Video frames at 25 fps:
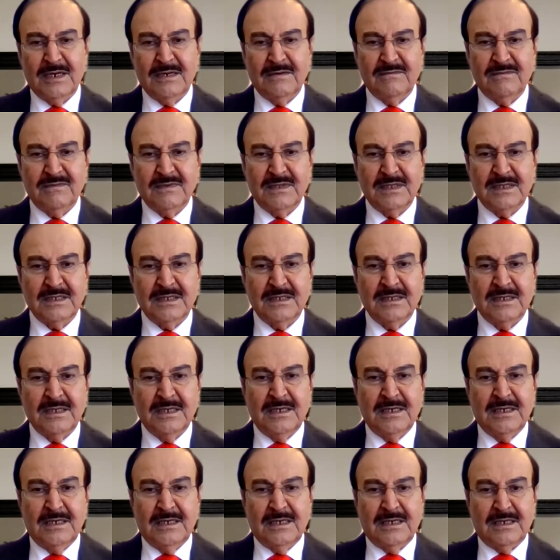one of the
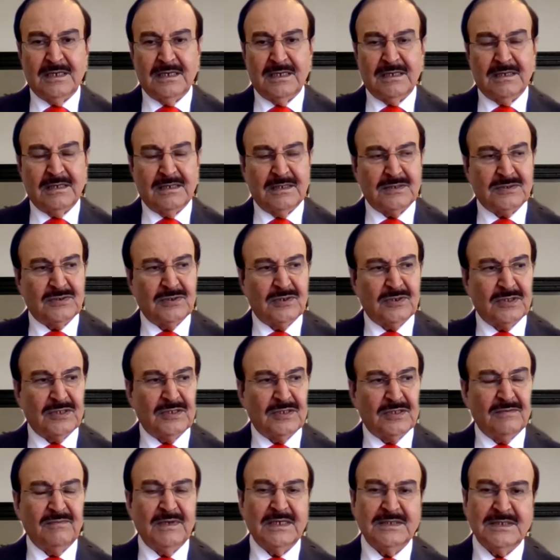sort
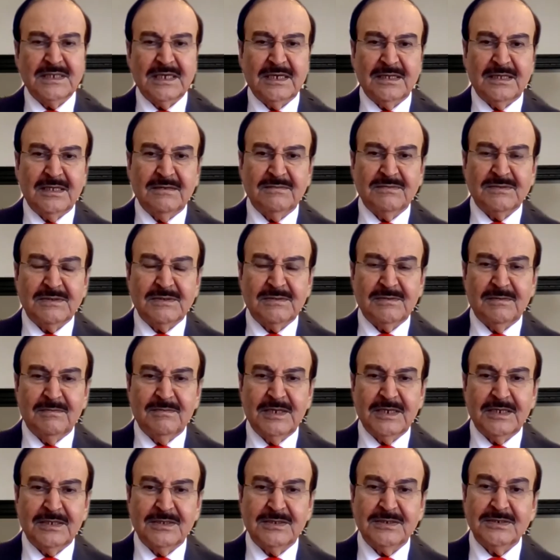of
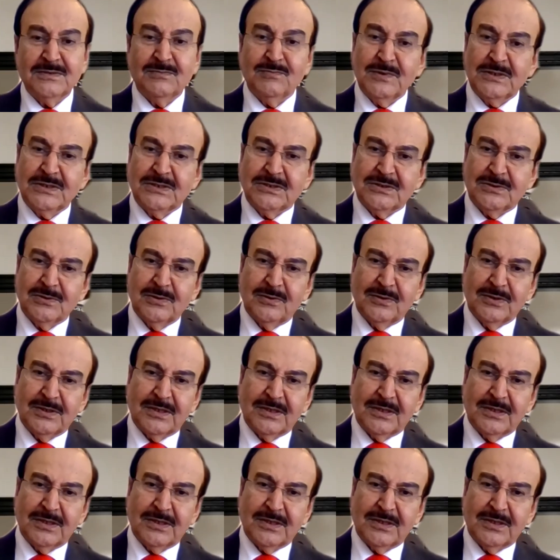executives from electricity. We